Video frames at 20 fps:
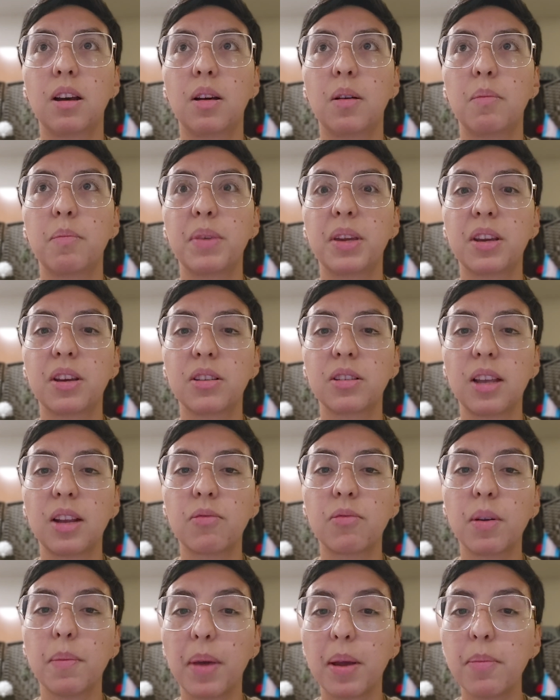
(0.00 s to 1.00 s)
because I
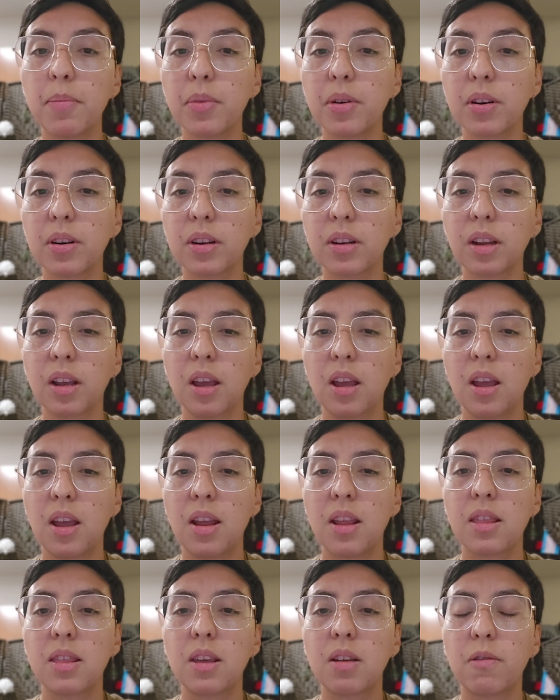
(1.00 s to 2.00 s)
remembered
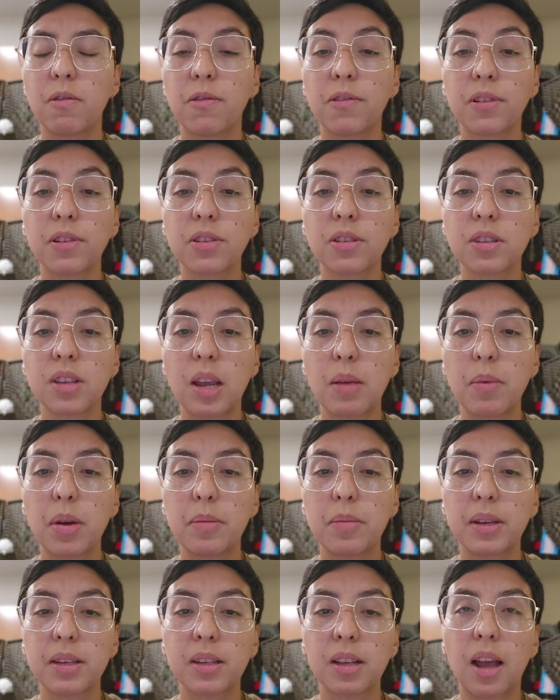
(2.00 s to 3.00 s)
the first time
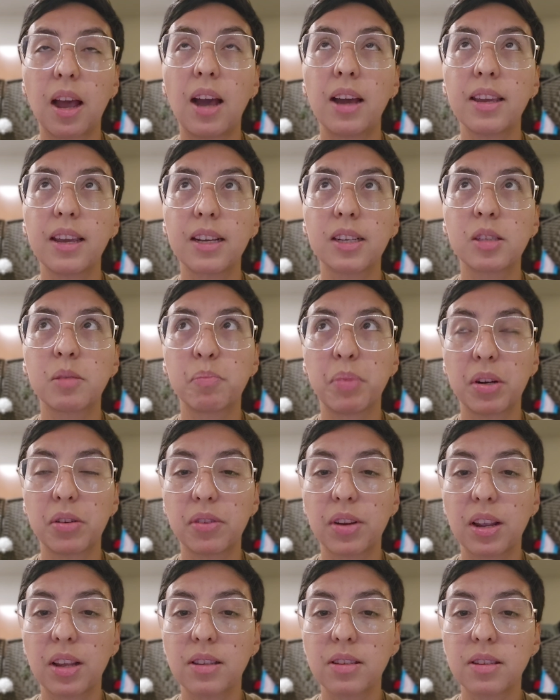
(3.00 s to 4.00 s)
I
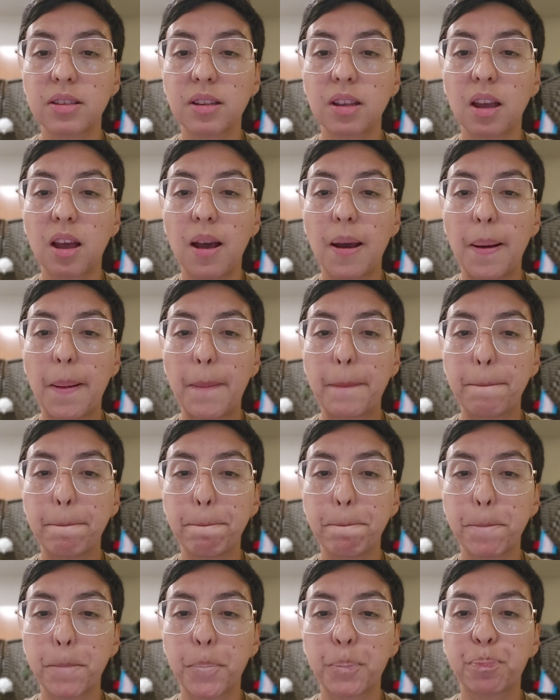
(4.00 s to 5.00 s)
experienced
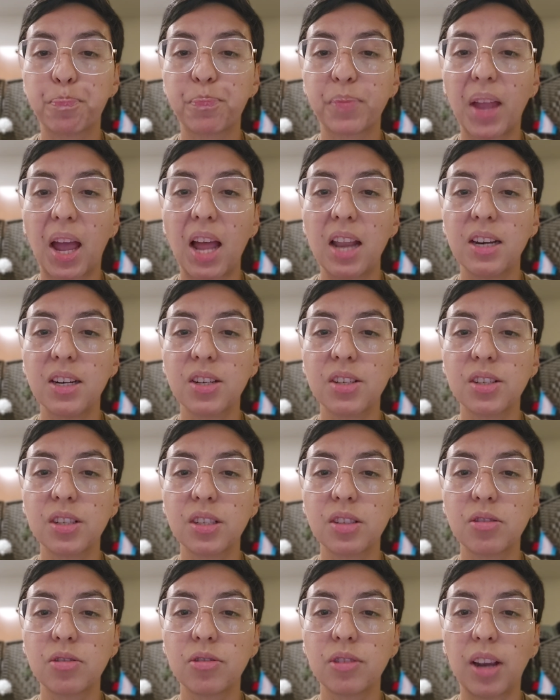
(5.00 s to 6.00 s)

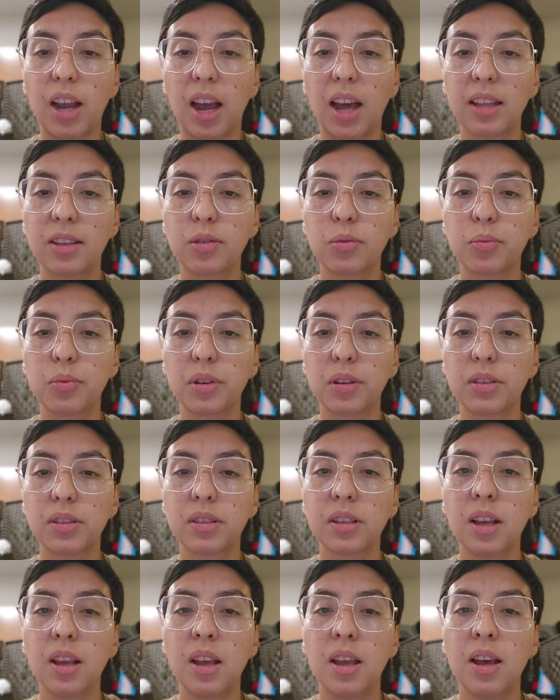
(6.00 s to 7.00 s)
allergies to cats
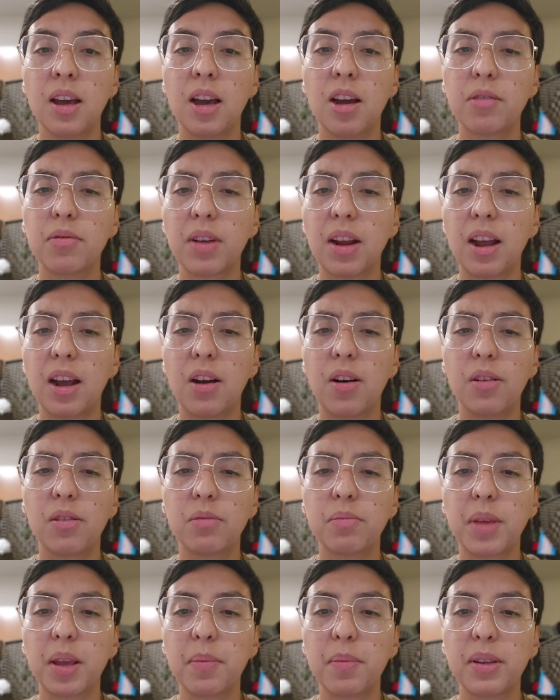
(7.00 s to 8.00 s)
was
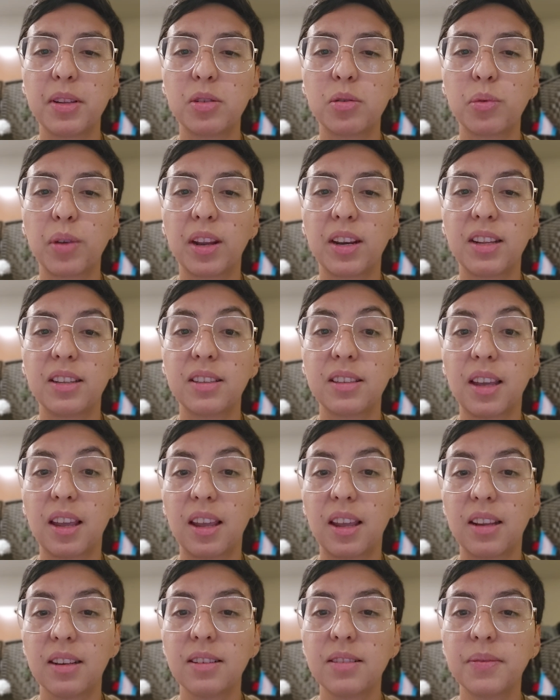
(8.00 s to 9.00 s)
around maybe
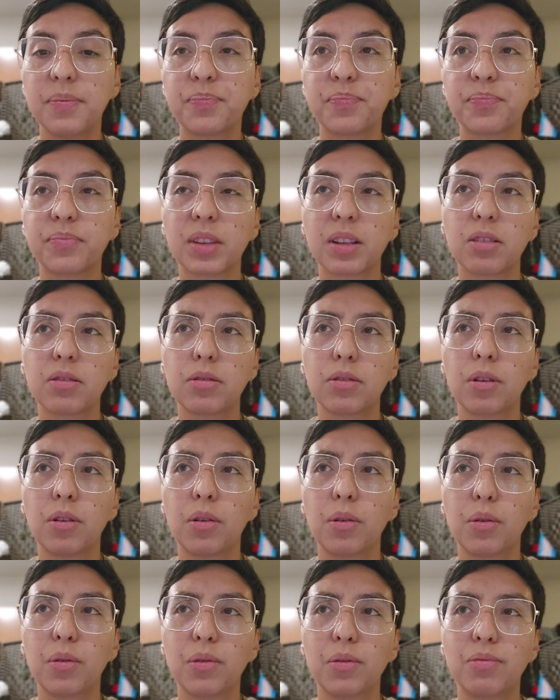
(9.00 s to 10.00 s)
2010,
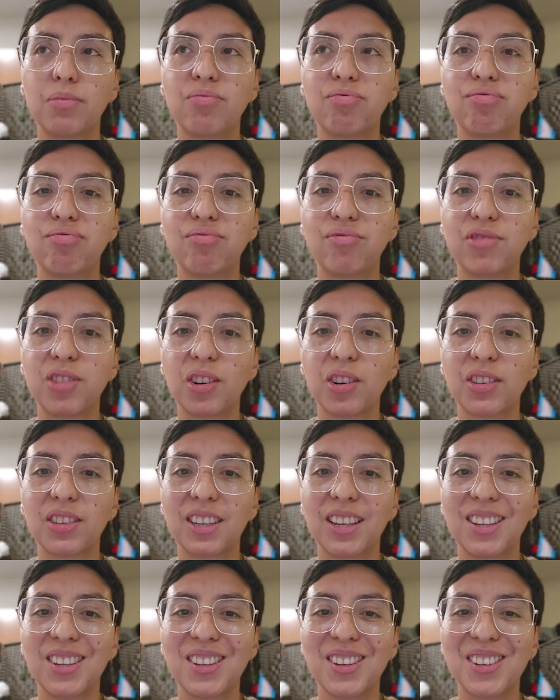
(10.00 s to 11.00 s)
so
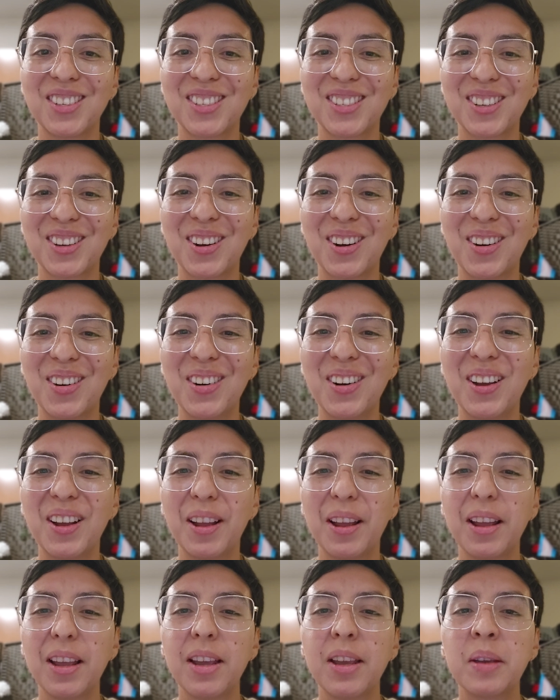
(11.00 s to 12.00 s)
14 years ago.
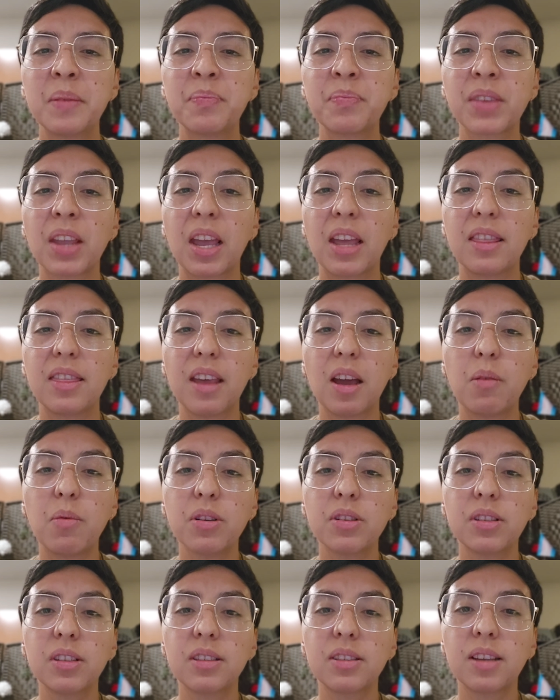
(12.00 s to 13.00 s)
And that
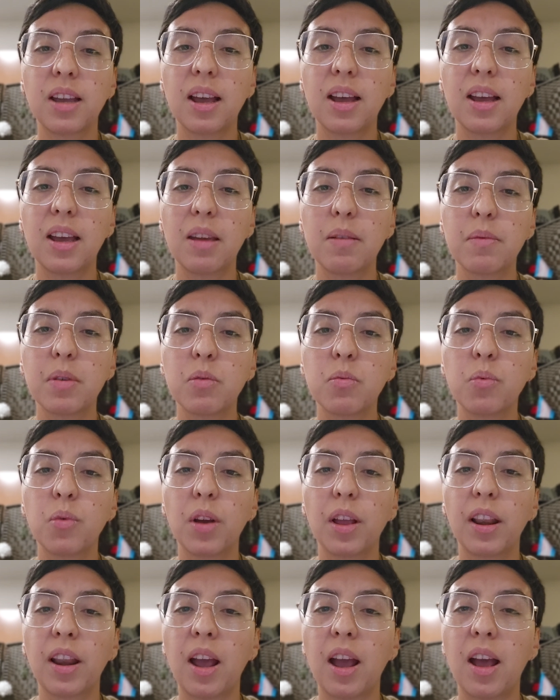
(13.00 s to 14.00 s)
was a time
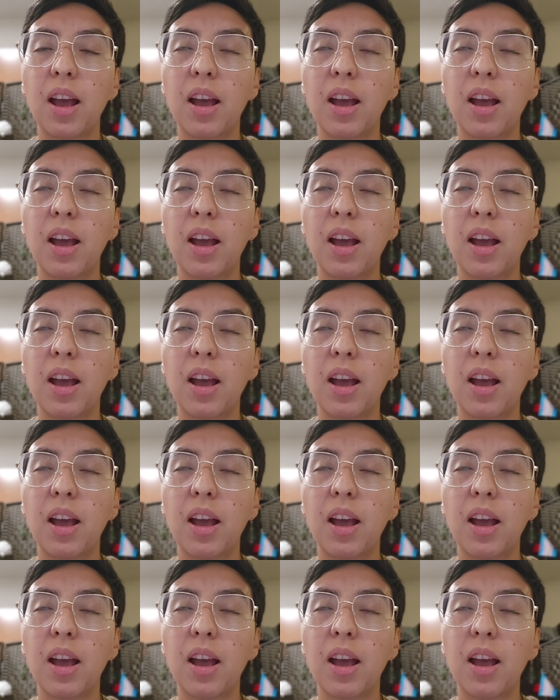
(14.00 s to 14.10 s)
when